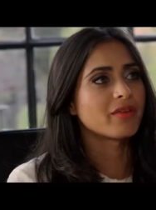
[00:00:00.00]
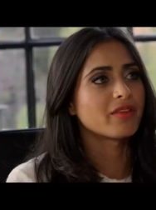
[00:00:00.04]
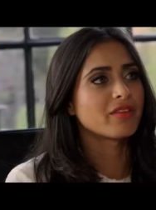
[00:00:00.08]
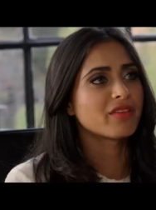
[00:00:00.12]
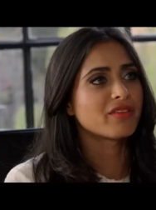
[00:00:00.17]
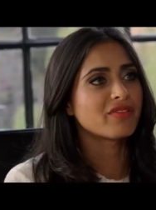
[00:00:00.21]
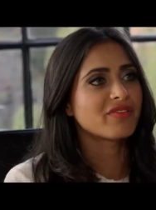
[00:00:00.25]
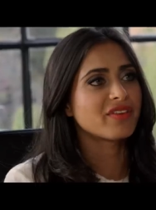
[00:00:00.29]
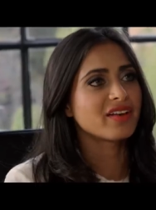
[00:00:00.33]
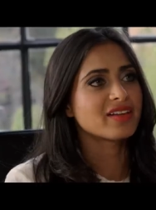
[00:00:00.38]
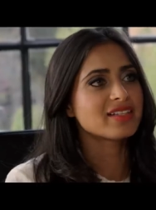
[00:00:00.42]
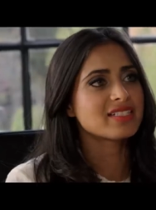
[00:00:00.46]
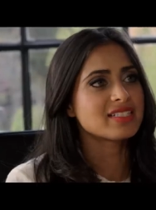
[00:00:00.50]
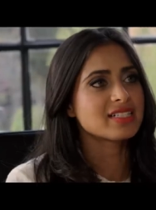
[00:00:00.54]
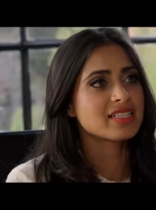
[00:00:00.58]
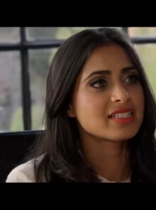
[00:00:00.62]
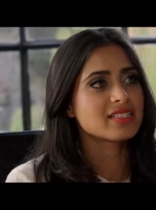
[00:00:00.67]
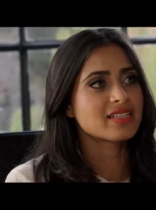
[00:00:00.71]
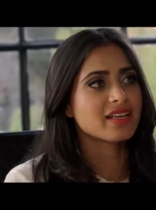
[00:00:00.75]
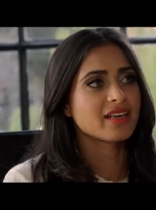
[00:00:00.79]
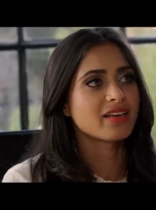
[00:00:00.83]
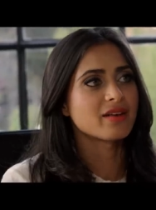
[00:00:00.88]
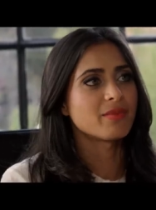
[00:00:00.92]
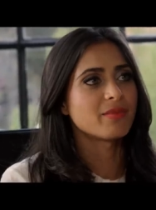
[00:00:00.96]
The first
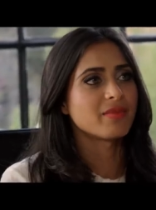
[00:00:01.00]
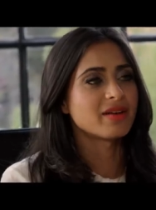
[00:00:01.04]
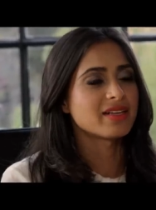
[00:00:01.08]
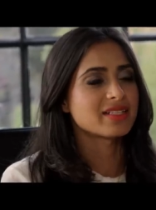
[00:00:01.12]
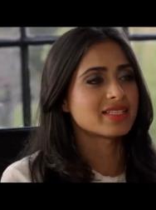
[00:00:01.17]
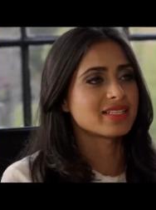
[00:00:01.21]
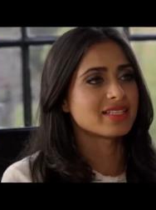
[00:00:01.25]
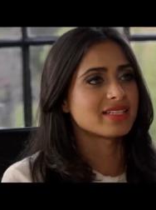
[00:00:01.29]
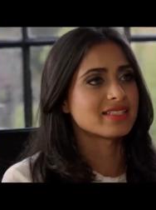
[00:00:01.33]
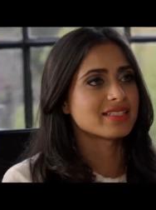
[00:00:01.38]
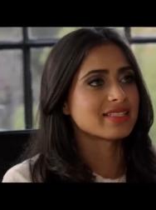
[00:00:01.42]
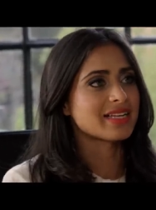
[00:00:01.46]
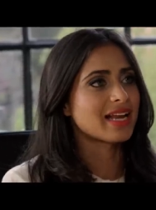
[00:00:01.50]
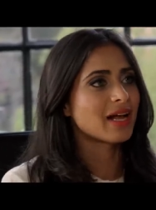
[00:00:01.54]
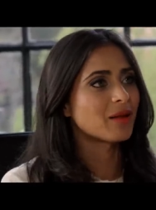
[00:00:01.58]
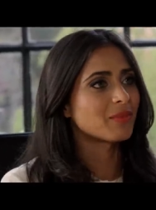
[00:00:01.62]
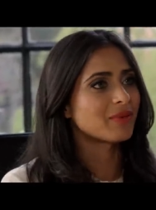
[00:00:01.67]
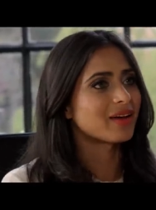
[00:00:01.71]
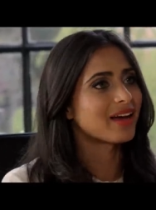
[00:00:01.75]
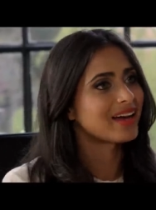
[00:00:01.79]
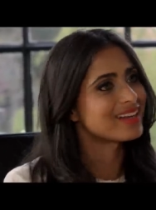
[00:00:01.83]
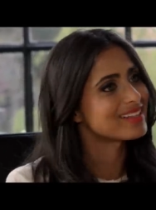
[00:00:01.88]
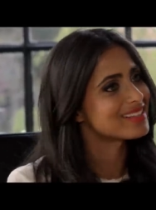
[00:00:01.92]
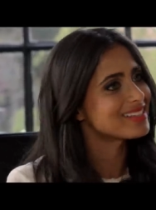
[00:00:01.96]
is um, is, is, an
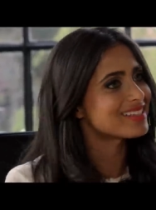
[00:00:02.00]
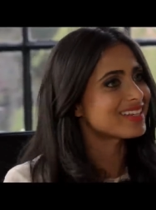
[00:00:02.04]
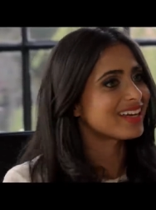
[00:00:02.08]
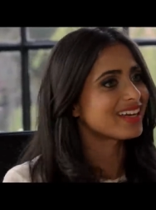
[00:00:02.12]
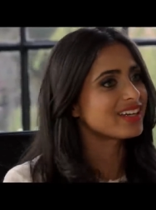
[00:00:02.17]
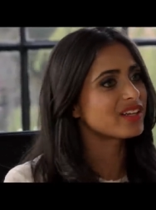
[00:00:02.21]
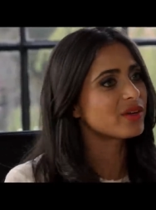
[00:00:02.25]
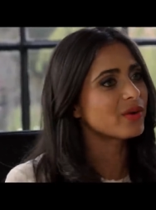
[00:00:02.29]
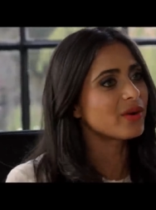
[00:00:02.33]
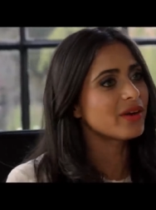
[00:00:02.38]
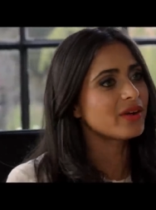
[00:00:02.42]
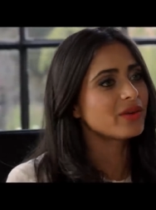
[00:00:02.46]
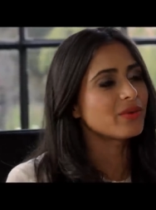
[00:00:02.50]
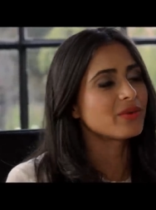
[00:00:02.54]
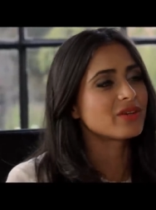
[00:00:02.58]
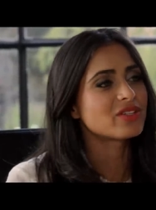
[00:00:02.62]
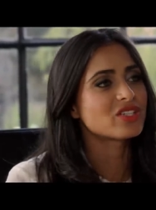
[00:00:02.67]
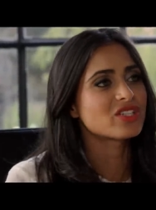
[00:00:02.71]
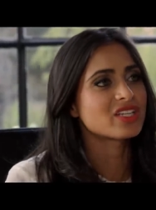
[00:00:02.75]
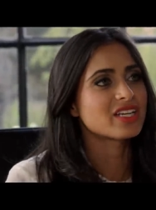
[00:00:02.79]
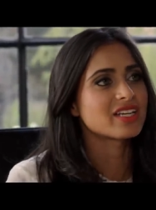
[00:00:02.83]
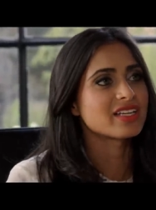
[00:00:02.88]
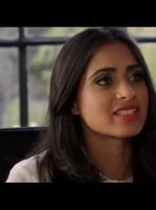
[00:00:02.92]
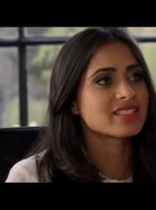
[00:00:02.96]
Albert Einstein quote,
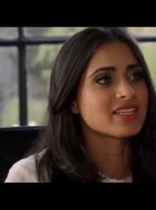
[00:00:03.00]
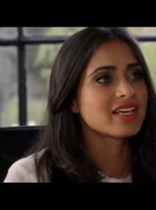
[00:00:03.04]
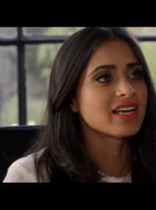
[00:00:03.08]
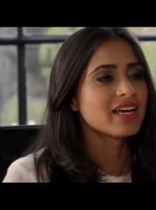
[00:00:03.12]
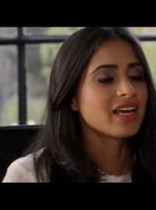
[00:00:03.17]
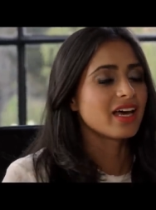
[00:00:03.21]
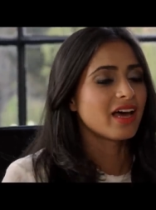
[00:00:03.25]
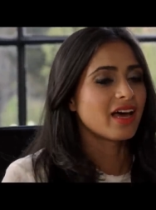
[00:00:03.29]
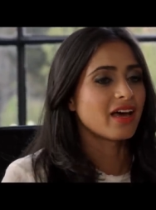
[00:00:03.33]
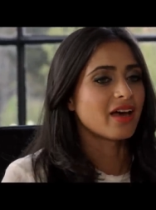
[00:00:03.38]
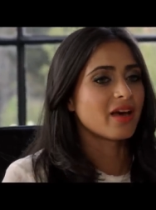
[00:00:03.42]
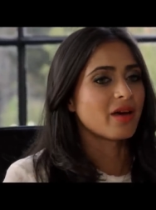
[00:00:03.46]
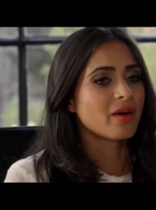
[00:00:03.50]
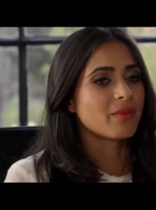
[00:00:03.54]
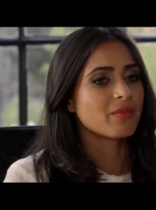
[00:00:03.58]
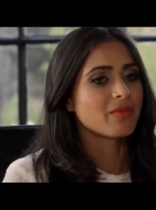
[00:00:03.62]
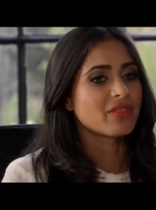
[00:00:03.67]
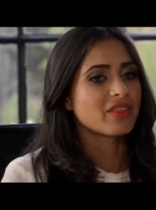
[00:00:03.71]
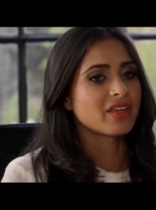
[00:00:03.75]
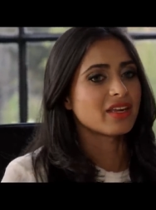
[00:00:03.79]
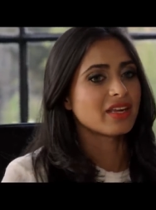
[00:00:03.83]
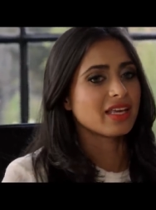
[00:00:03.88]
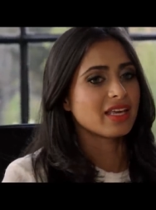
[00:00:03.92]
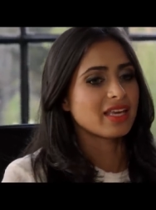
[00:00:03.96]
which is um,
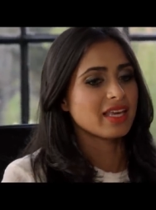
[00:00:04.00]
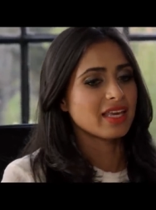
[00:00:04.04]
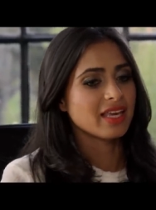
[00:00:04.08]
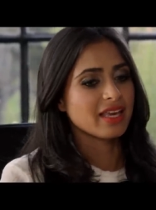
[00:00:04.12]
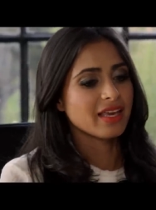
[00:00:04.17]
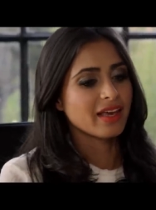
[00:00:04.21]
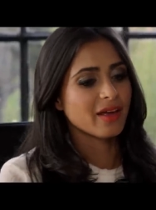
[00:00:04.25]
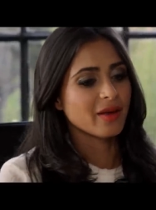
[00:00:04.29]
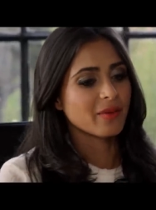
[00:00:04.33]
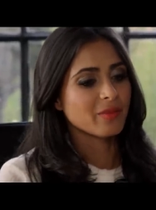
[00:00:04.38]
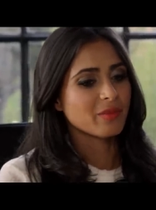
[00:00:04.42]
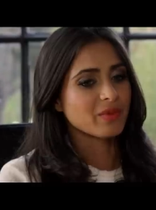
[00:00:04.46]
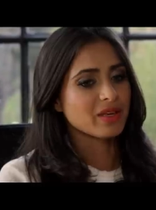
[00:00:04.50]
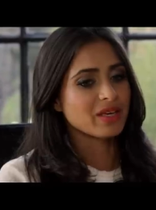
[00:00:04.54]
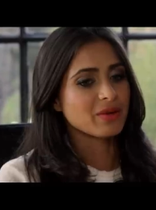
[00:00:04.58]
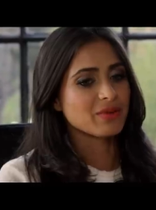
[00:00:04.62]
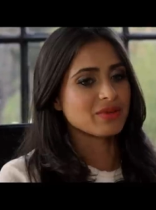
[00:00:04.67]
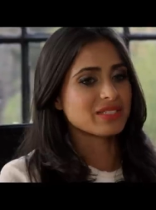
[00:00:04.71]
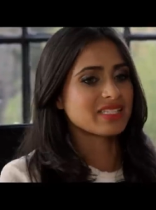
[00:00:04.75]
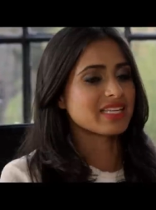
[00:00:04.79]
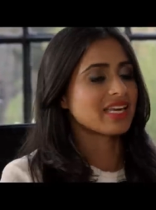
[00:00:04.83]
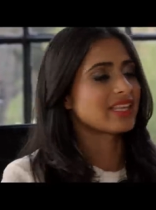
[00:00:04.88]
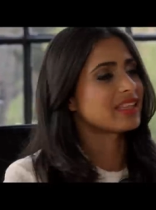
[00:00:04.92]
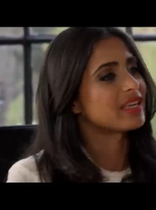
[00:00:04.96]
that he um, he
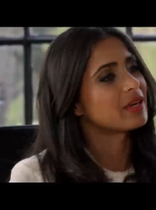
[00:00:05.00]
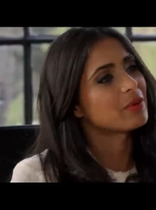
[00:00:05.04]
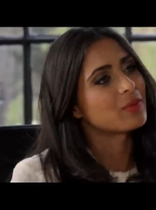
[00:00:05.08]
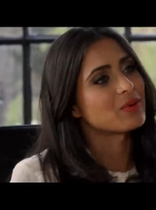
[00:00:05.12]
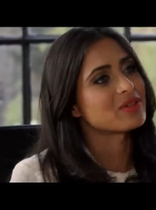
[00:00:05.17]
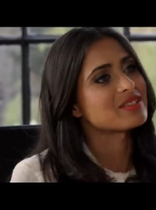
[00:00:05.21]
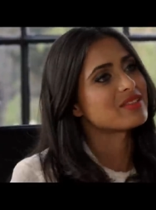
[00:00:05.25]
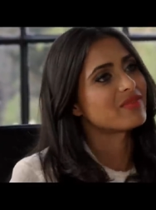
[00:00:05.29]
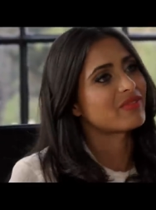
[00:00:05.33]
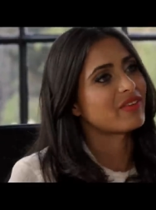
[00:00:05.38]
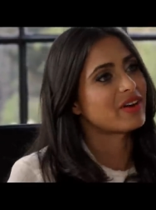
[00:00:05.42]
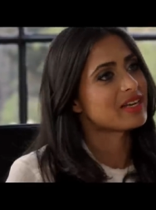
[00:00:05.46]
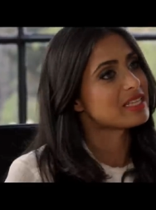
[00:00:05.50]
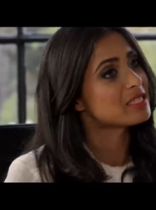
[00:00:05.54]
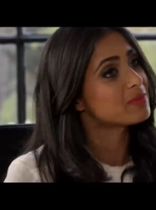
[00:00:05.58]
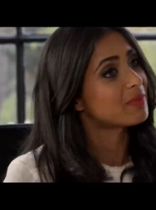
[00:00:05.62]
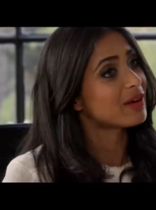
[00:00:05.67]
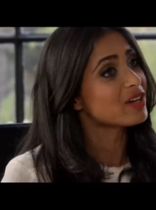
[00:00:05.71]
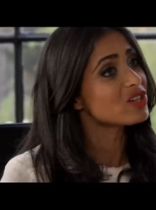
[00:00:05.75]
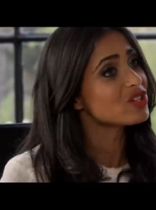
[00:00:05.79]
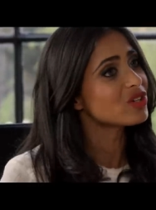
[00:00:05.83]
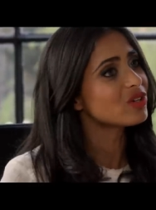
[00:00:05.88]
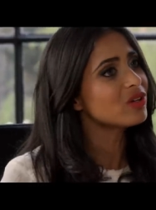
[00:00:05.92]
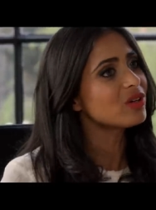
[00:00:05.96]
would say that he wasn't very
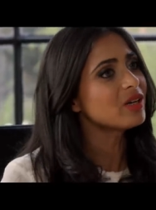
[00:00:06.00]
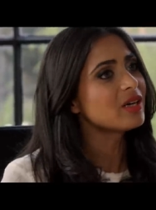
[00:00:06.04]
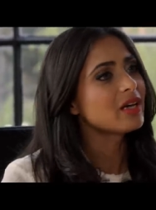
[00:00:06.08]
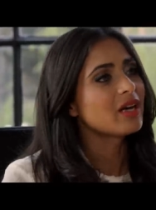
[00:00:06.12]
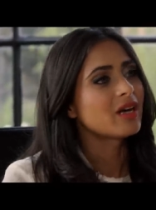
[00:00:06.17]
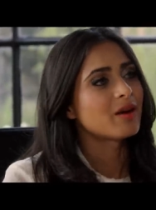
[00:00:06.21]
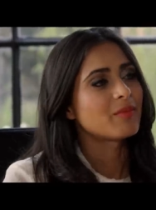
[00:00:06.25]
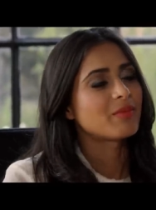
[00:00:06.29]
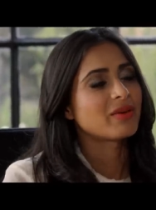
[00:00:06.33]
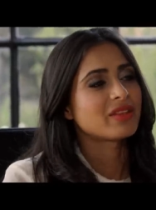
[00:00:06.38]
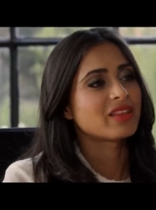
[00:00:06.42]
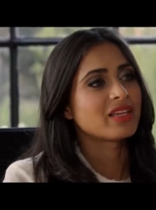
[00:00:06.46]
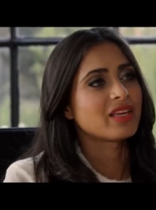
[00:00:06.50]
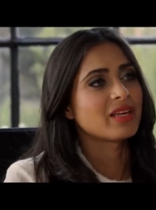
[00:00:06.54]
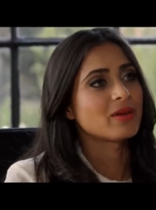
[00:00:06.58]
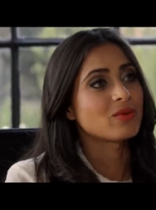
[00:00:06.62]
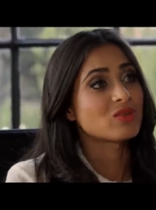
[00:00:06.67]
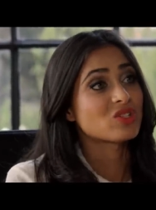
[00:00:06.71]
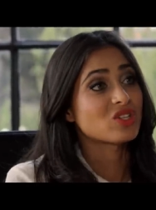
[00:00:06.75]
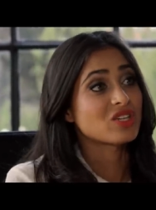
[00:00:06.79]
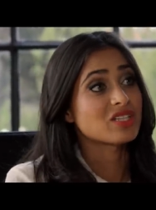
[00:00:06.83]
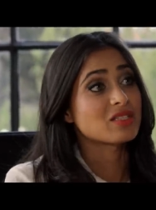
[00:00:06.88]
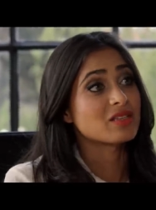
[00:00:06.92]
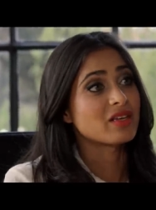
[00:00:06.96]
special, but that he was
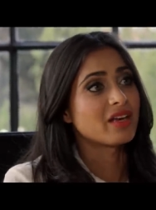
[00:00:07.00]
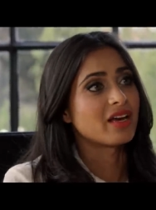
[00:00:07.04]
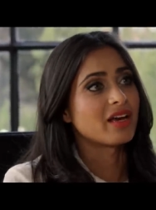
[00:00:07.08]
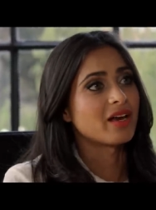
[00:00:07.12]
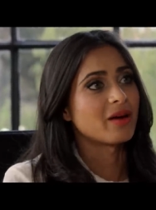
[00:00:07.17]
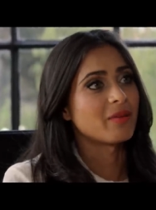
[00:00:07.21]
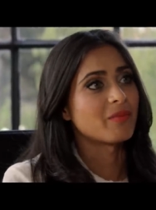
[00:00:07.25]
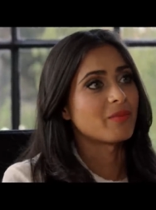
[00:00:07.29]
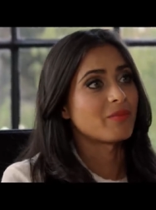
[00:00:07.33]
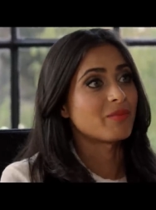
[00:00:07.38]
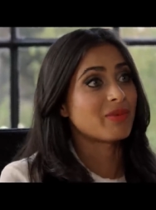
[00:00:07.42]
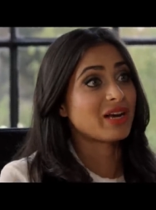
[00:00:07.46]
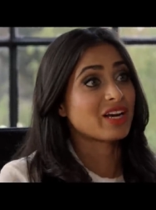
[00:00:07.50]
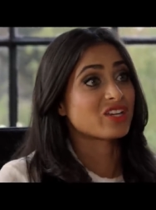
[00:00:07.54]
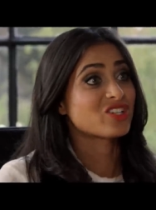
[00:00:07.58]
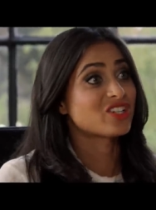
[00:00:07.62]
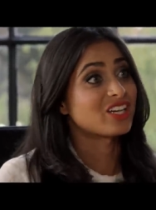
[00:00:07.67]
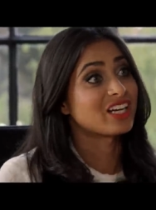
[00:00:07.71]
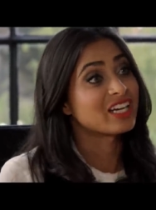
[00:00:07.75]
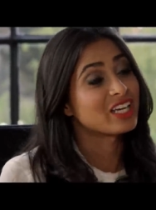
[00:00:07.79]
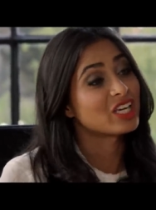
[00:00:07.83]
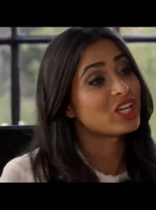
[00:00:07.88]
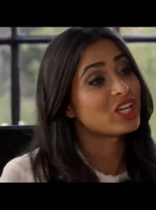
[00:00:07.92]
just um, passionately